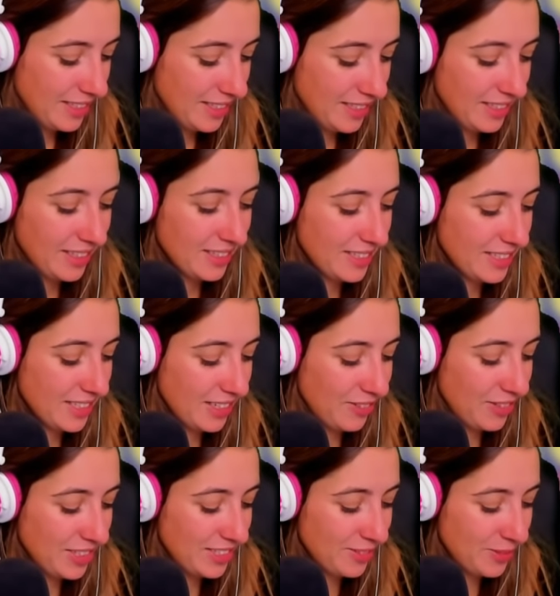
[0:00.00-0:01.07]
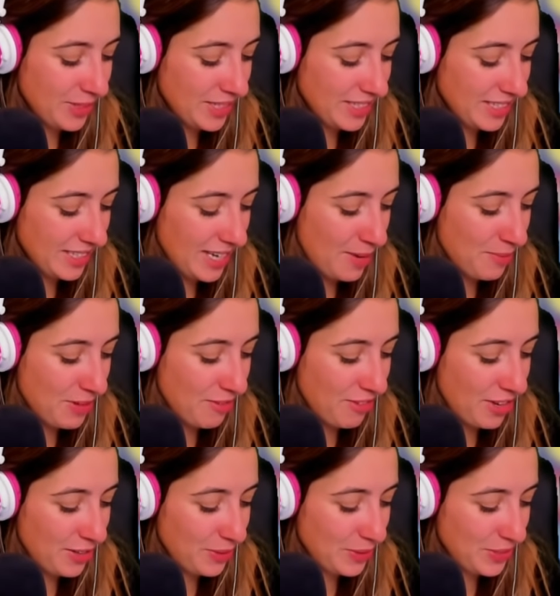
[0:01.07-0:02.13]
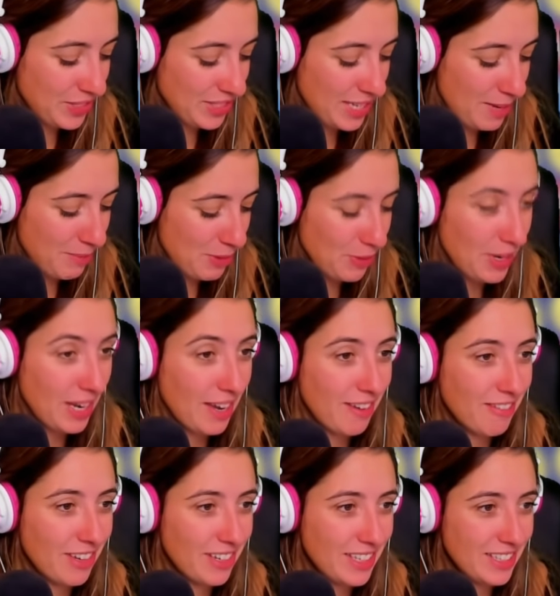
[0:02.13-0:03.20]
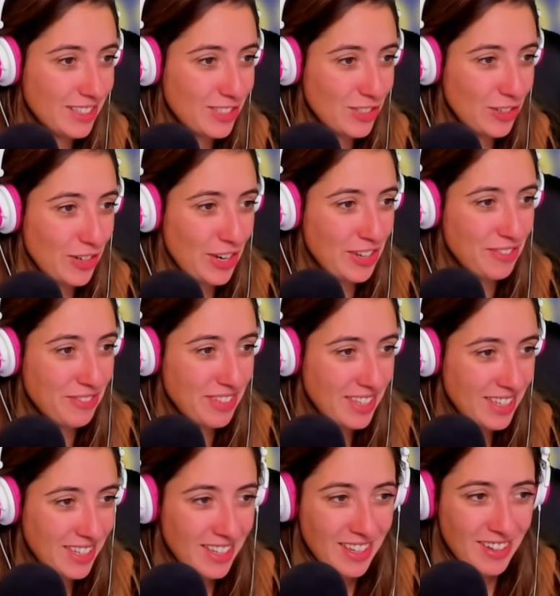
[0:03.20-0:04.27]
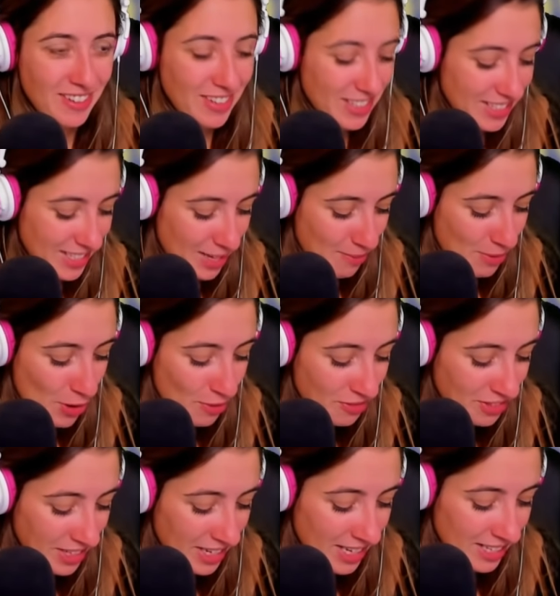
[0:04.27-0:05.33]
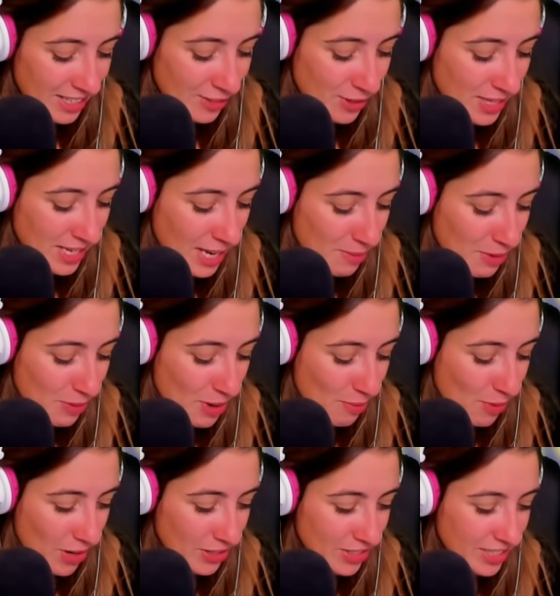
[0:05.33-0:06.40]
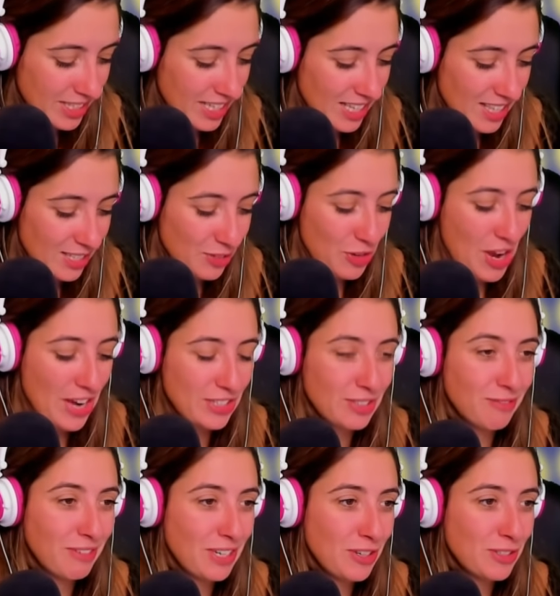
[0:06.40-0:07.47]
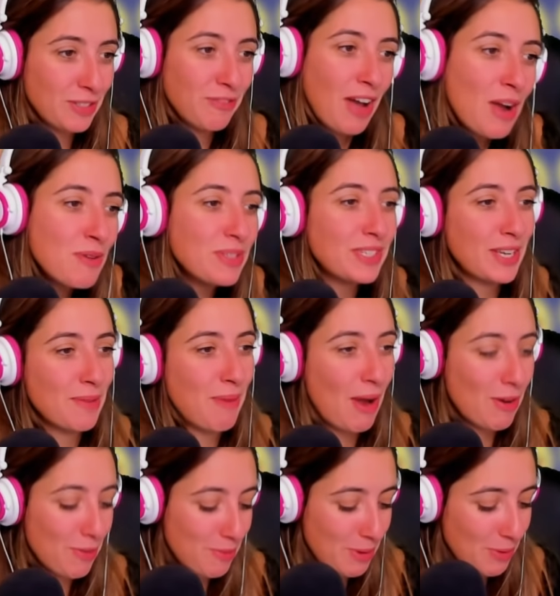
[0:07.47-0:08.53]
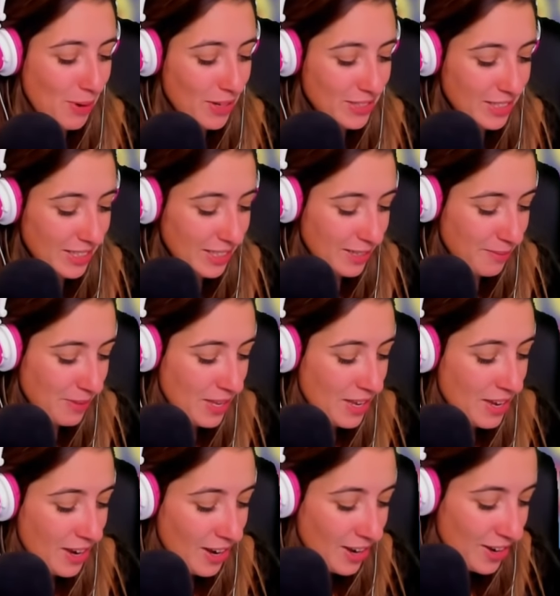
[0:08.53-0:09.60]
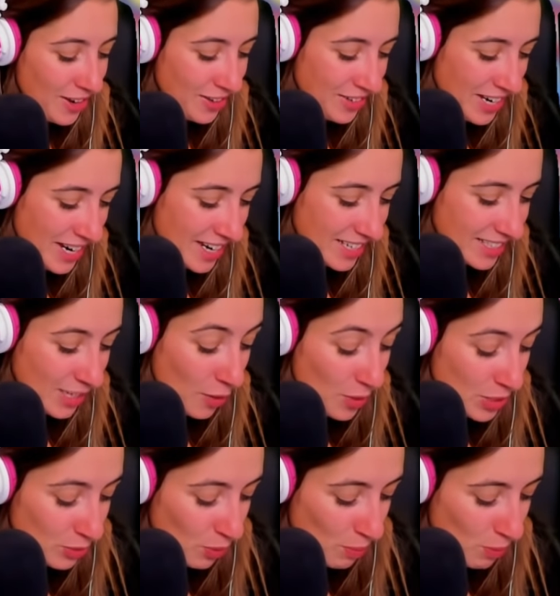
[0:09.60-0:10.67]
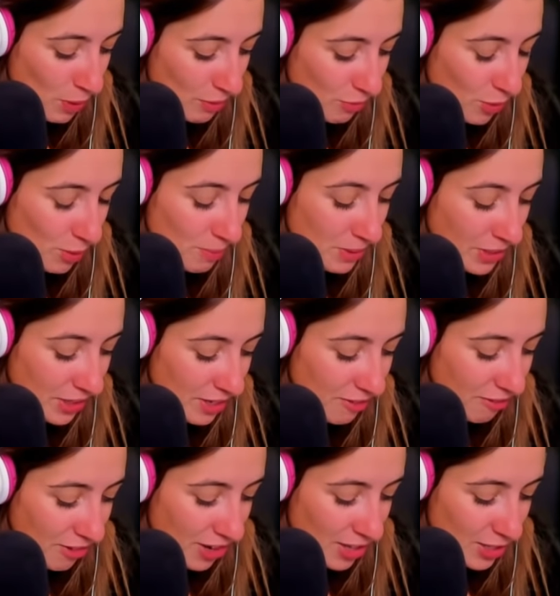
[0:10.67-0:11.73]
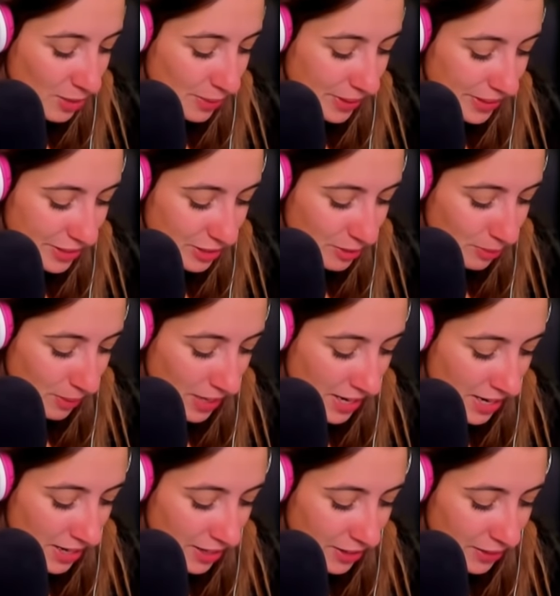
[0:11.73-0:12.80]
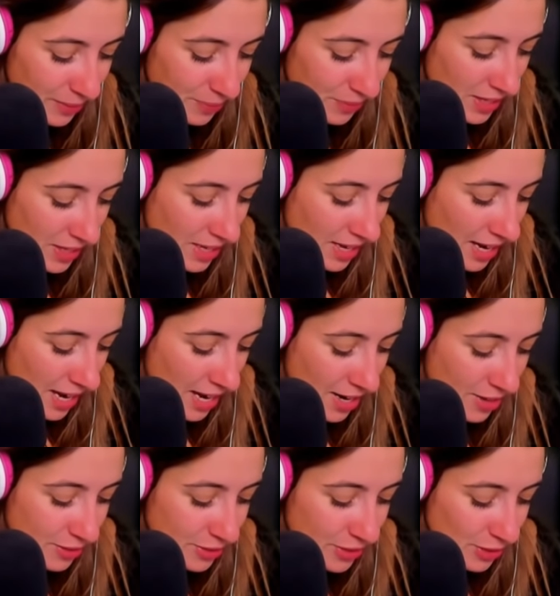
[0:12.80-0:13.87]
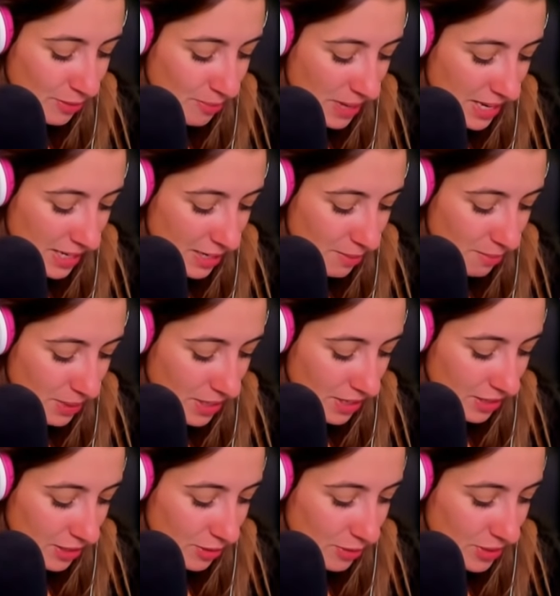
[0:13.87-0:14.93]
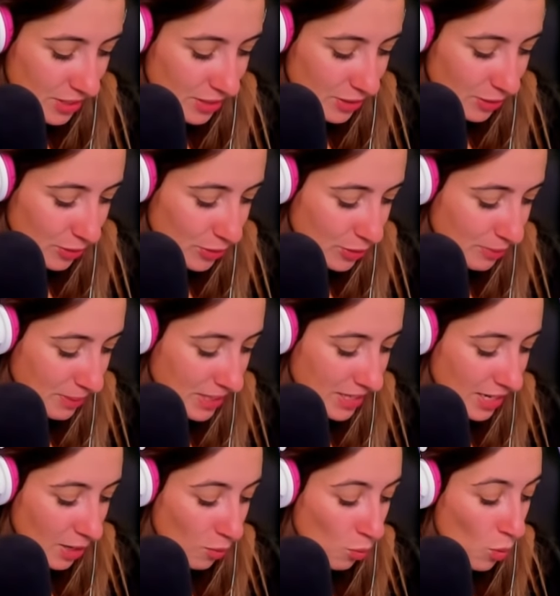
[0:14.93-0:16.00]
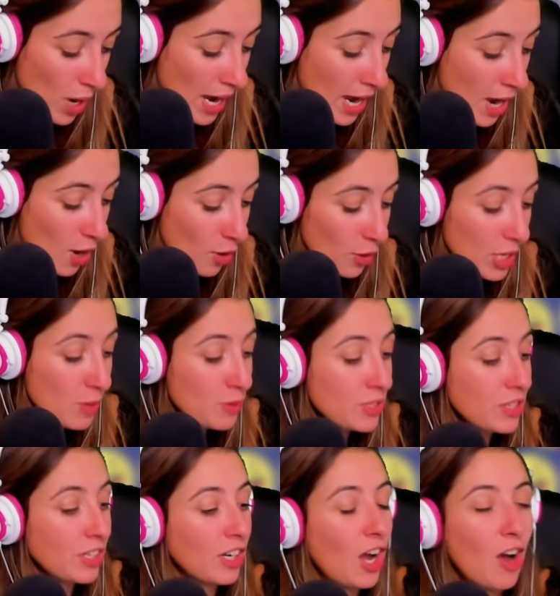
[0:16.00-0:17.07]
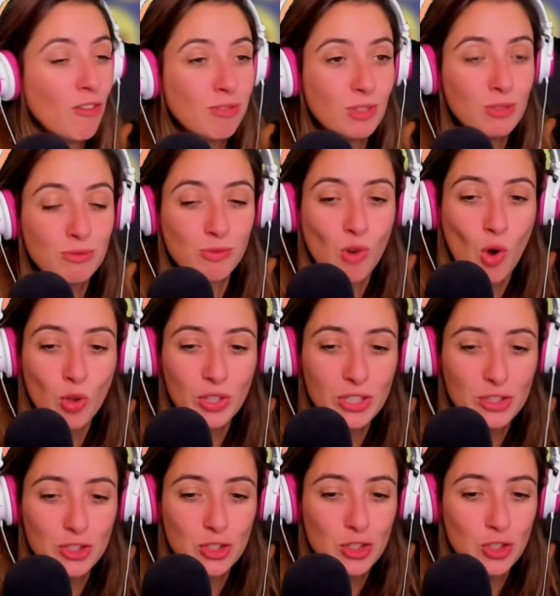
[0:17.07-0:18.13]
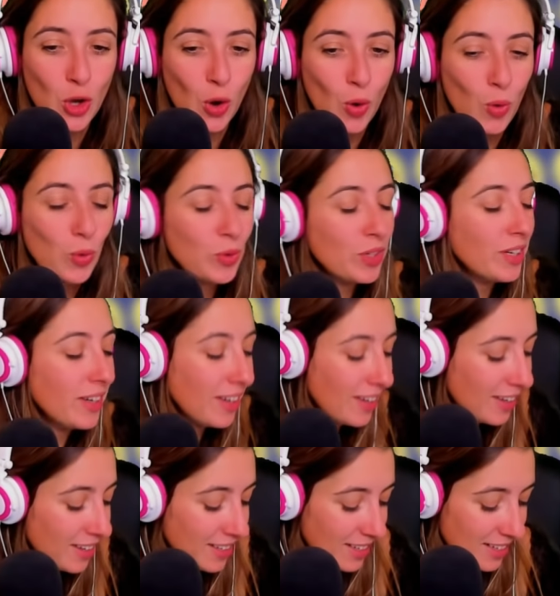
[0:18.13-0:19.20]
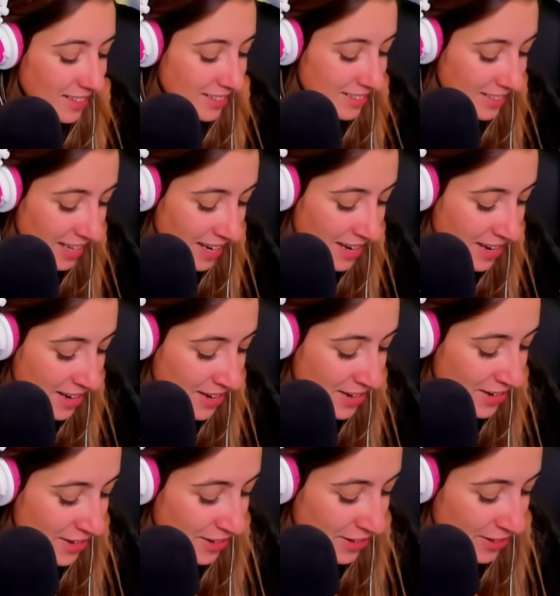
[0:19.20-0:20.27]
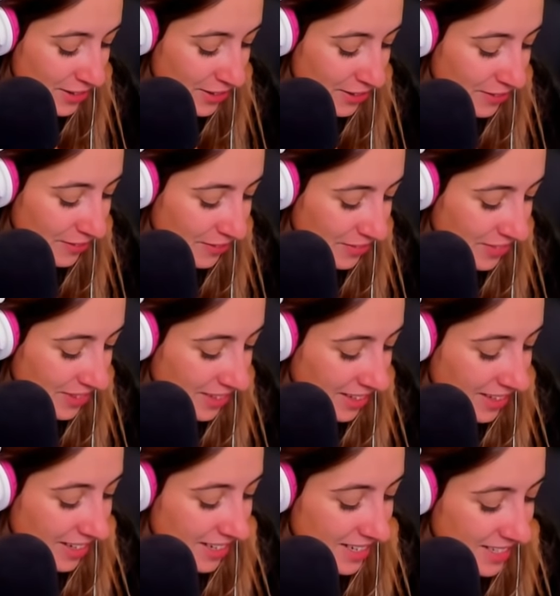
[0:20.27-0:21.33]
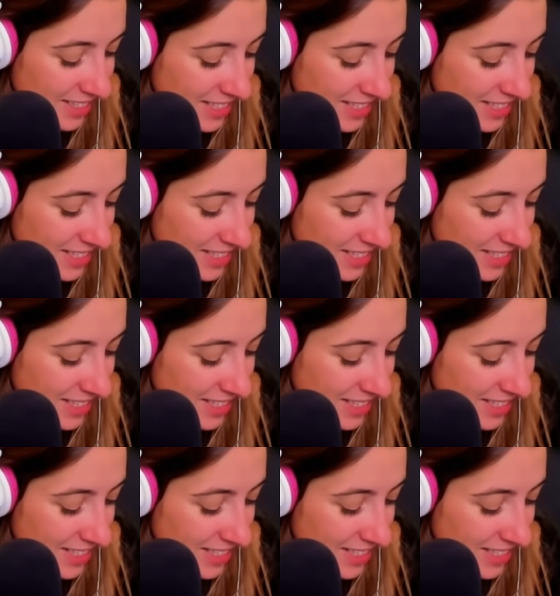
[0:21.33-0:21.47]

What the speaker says: How many followers does Emiway have on Instagram? What's up? Hopefully, do you think Emiway watches any of these reaction videos? If I was him, I would be watching them. Oh, nice. Oh, he has 1.4 million followers. Wow. How to make it big using social media. Wow. He was on the cover of Rolling Stone. Damn. He's